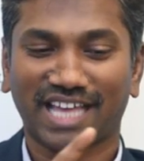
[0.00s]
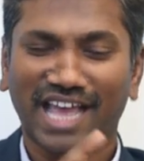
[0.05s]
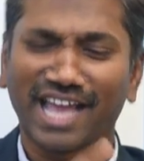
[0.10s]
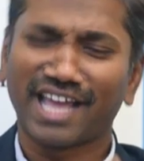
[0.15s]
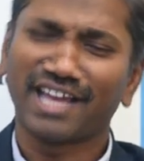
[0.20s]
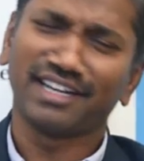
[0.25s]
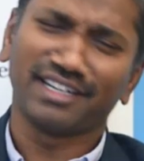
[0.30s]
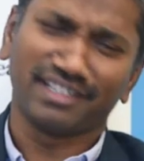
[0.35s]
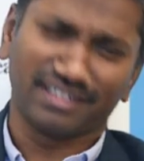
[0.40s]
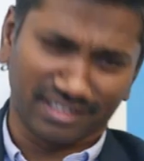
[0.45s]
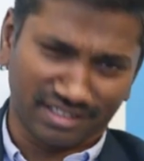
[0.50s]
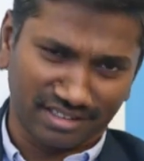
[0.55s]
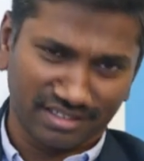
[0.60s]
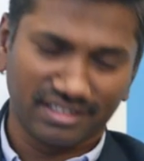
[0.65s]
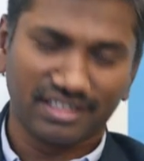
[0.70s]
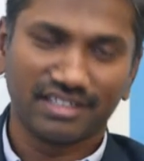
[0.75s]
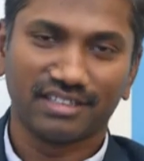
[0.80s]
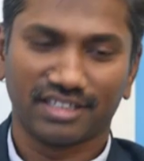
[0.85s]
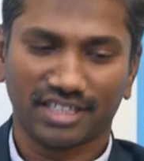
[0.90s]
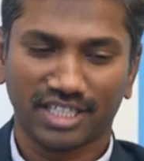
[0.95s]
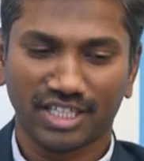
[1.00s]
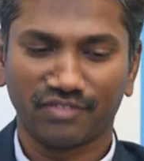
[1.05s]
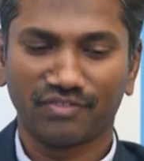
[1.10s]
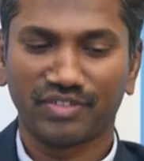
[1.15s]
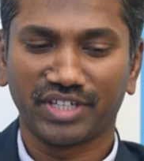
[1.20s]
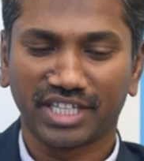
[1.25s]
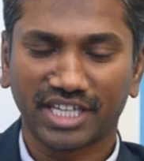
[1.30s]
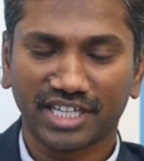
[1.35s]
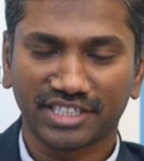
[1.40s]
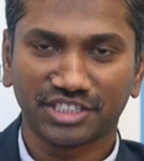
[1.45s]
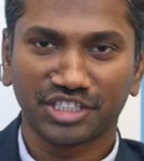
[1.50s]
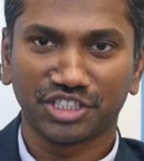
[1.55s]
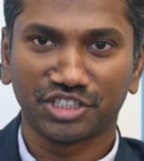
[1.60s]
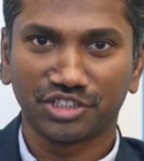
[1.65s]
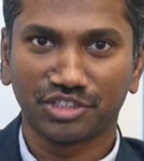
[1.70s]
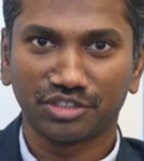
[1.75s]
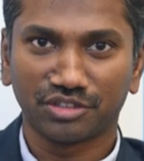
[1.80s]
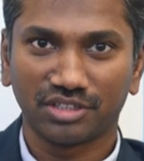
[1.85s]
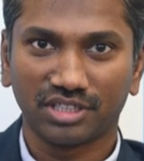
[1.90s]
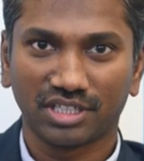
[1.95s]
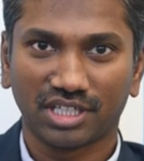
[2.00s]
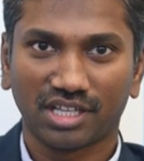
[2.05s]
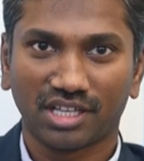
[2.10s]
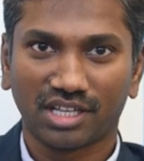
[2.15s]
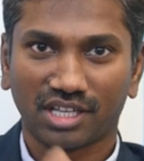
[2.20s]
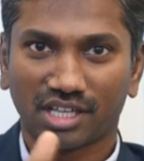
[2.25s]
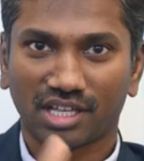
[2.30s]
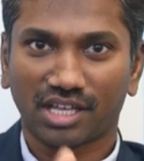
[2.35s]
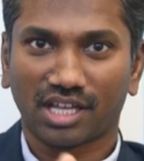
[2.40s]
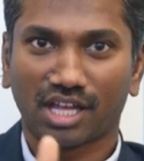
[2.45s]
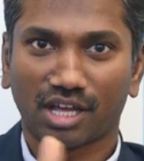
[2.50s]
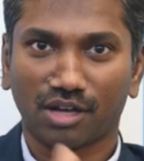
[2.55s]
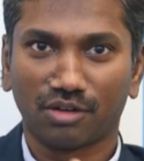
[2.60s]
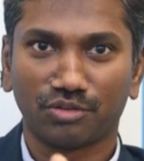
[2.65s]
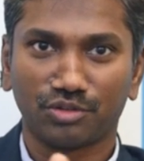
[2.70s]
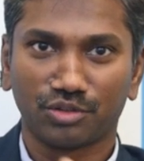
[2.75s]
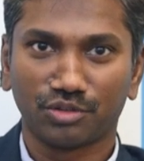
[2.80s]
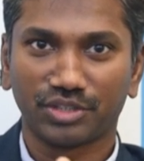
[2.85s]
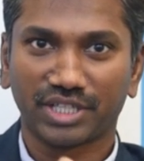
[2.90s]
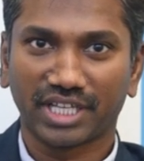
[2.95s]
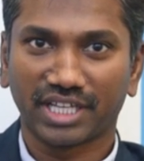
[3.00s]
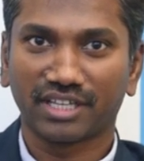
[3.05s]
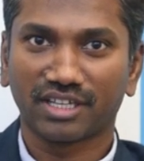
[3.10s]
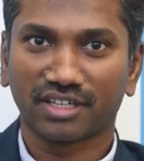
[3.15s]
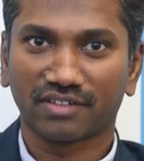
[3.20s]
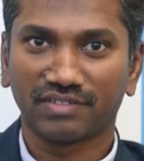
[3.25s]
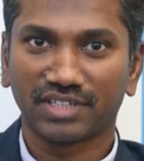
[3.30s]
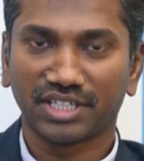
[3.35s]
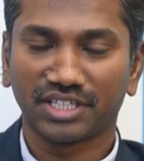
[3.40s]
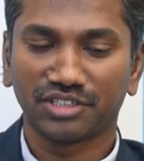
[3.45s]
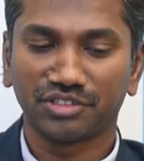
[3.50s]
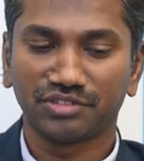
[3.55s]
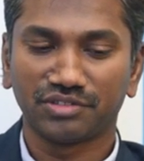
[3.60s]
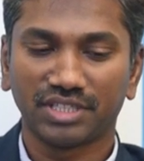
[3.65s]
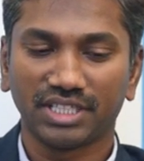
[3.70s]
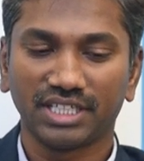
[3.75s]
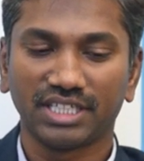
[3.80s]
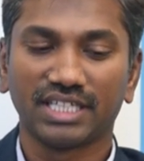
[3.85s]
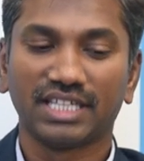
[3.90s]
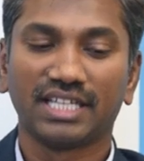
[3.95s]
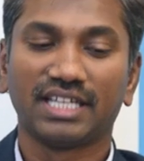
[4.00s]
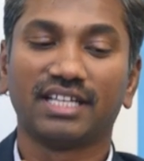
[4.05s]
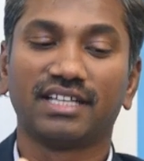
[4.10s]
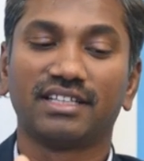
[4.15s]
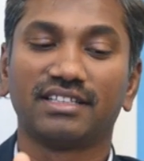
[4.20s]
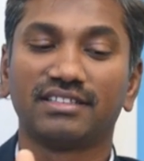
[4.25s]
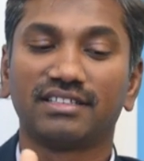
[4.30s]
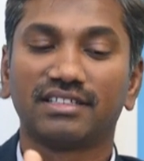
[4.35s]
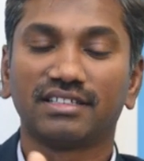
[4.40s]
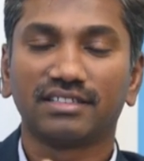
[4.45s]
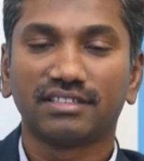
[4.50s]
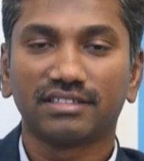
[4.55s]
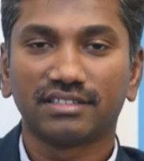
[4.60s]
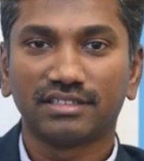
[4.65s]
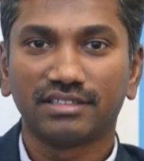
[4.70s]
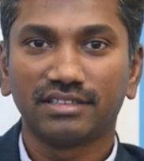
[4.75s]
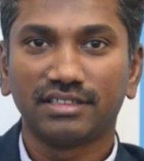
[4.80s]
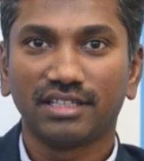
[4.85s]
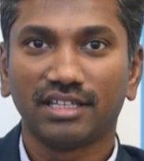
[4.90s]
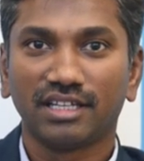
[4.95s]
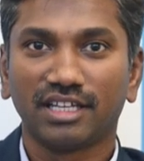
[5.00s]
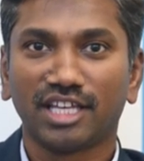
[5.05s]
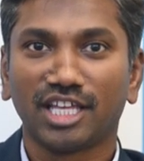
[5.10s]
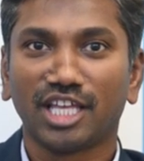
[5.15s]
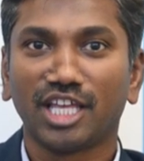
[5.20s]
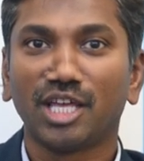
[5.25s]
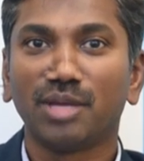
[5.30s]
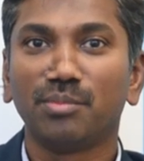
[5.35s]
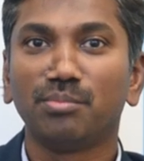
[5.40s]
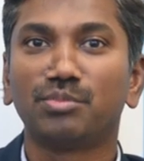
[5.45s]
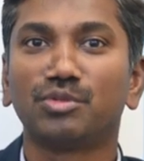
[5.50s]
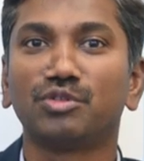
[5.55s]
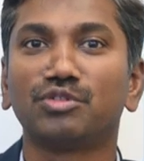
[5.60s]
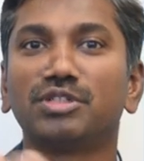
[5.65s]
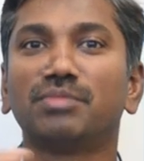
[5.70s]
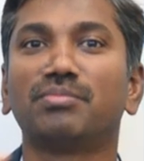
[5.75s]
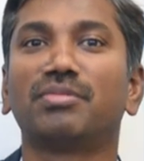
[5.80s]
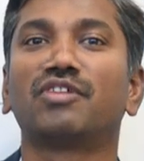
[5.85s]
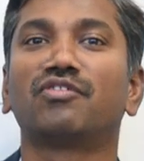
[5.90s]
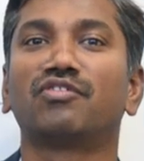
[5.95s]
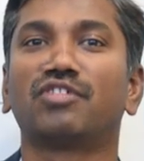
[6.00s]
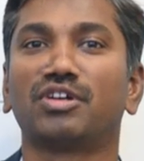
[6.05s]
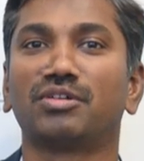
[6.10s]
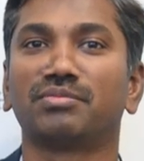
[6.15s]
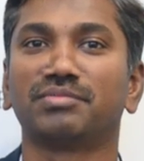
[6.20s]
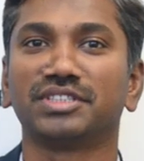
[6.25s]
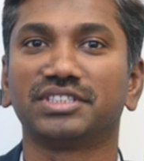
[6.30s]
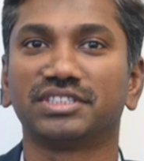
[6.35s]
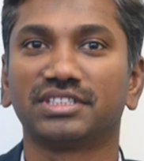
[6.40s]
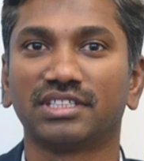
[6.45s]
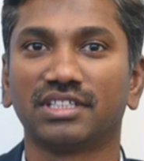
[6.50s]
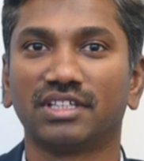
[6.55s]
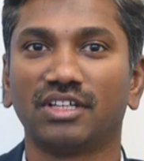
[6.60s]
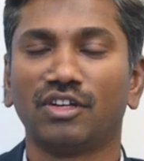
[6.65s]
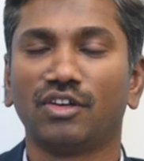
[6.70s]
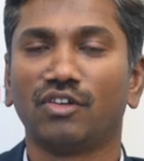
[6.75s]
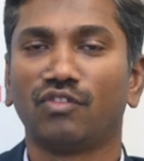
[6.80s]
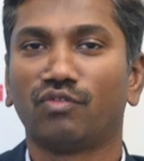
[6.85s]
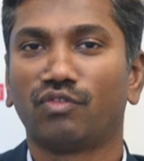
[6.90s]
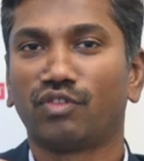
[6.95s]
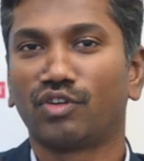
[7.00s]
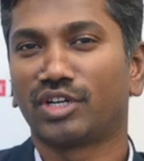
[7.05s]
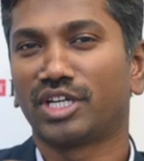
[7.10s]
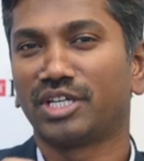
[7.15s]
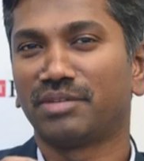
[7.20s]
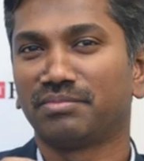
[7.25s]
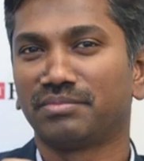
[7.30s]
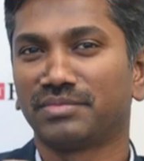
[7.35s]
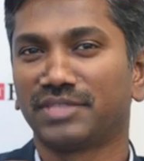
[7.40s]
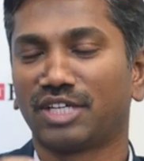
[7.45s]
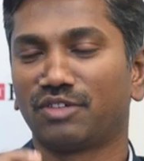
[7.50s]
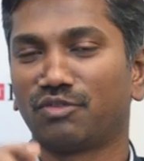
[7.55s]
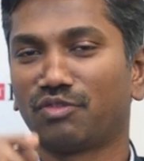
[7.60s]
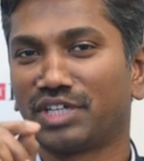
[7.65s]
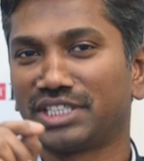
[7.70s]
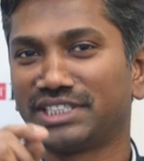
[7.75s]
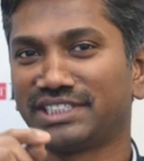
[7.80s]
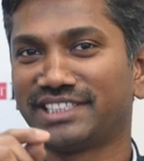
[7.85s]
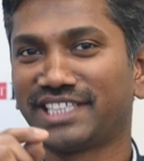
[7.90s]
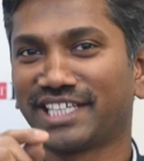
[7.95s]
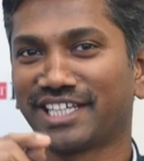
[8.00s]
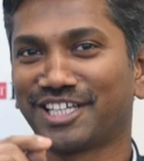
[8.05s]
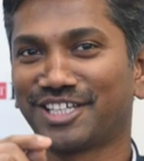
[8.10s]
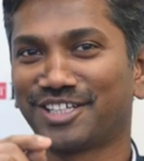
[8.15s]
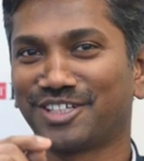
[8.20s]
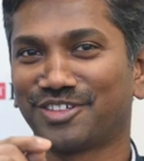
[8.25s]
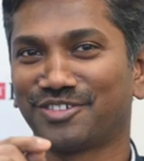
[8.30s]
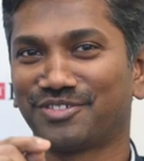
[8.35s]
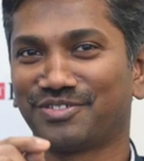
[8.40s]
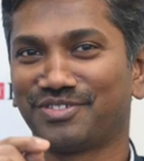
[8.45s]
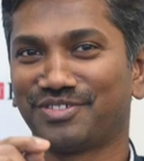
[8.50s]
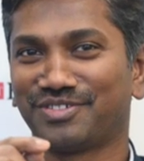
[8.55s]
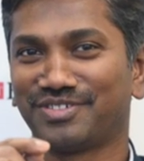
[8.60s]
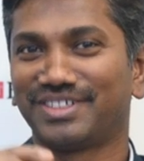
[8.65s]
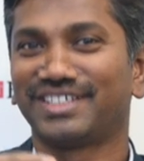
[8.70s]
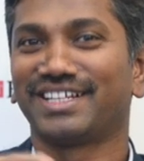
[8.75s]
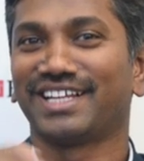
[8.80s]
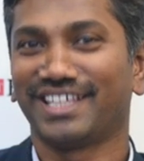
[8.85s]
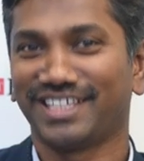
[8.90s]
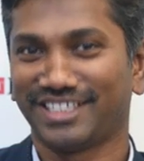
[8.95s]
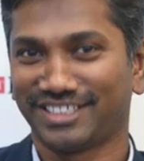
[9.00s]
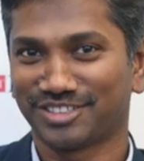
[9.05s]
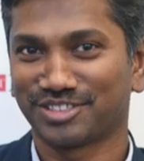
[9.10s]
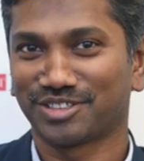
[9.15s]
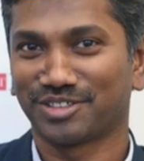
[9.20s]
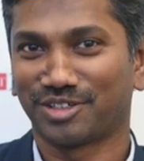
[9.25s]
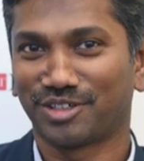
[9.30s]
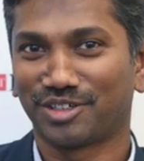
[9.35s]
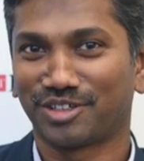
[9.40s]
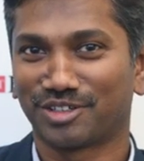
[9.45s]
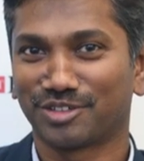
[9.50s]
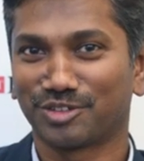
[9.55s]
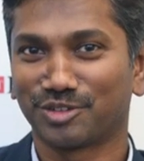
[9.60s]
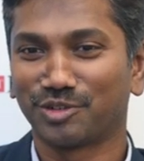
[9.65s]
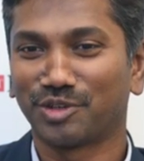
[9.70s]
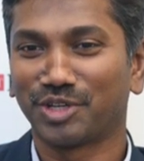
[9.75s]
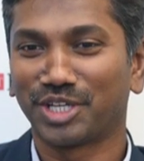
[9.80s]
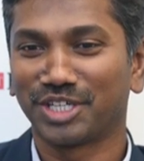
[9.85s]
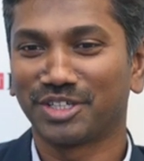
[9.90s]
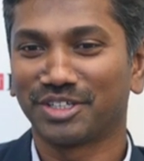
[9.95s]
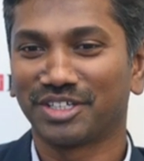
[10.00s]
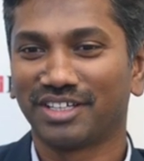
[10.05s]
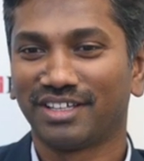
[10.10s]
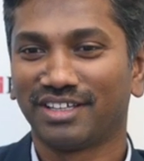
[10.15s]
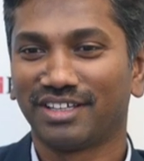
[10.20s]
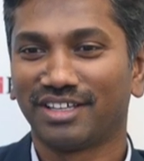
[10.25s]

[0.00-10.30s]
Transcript: and if he gets injured, how to take care of that injury. Third, improve the performance. For him, that one second of race or going